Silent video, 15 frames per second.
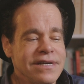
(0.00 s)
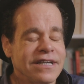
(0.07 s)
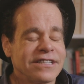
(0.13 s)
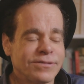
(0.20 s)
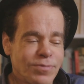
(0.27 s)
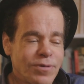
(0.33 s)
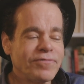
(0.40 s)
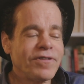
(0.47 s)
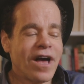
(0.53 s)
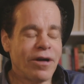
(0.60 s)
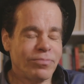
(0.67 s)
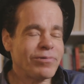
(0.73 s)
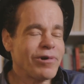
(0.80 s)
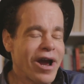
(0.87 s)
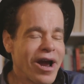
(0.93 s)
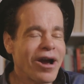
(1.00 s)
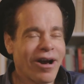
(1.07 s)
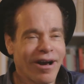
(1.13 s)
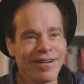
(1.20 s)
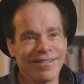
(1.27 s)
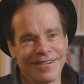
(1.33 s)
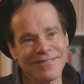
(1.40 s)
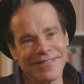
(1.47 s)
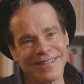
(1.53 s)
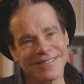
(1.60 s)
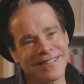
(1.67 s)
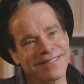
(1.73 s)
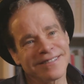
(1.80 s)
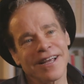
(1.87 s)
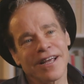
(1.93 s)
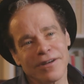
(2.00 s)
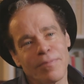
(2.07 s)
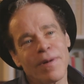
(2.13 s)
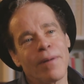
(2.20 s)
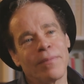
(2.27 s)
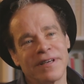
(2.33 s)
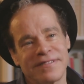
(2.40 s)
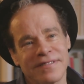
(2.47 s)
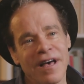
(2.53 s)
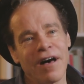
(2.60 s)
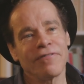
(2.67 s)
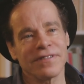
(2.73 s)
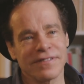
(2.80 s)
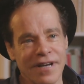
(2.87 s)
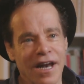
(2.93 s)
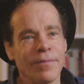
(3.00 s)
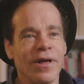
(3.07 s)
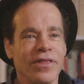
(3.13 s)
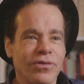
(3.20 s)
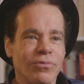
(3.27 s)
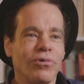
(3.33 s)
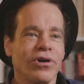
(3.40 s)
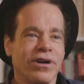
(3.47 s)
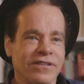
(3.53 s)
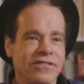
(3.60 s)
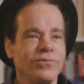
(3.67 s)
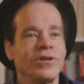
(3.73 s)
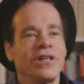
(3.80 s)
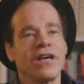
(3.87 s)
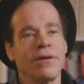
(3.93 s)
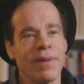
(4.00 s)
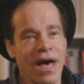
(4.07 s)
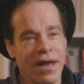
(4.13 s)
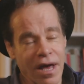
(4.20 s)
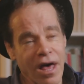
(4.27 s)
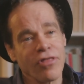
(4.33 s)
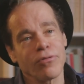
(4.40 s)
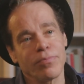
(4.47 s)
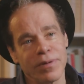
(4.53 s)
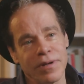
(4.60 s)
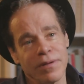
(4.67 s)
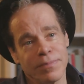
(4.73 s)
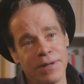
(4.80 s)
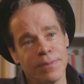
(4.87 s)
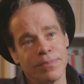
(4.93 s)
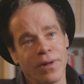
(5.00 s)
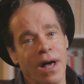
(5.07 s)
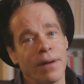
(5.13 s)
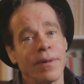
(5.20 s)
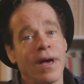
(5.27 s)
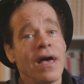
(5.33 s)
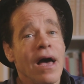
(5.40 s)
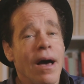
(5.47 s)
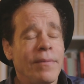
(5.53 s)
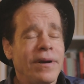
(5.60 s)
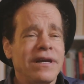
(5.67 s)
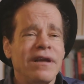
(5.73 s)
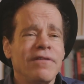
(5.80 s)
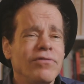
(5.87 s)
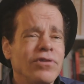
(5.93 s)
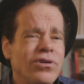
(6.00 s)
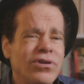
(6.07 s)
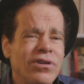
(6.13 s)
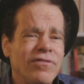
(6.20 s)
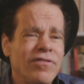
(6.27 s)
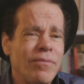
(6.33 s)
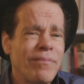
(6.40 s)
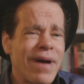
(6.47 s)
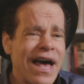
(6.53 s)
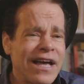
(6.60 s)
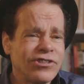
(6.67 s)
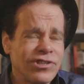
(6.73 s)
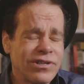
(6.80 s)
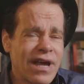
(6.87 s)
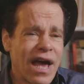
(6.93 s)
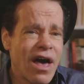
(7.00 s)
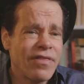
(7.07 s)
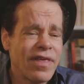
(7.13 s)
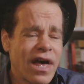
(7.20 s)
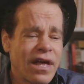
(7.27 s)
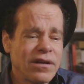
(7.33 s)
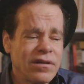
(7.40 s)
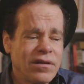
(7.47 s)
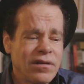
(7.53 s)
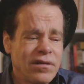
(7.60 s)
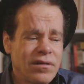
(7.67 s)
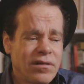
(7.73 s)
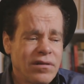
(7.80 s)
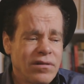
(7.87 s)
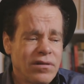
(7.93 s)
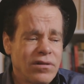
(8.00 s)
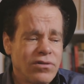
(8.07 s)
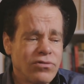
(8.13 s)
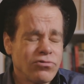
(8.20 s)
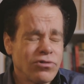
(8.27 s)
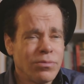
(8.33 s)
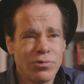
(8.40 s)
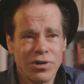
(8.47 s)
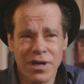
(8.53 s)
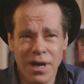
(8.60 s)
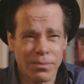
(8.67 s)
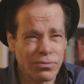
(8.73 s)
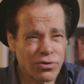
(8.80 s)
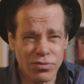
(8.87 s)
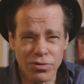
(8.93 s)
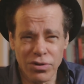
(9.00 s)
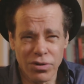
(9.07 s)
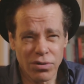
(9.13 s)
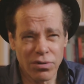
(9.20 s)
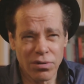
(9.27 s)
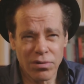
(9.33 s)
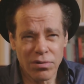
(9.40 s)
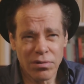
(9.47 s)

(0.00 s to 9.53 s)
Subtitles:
it's a profound prayer, because it's not about myself, it's not about the work, it's really about other people. I mean, I never could have imagined how that dream would come true.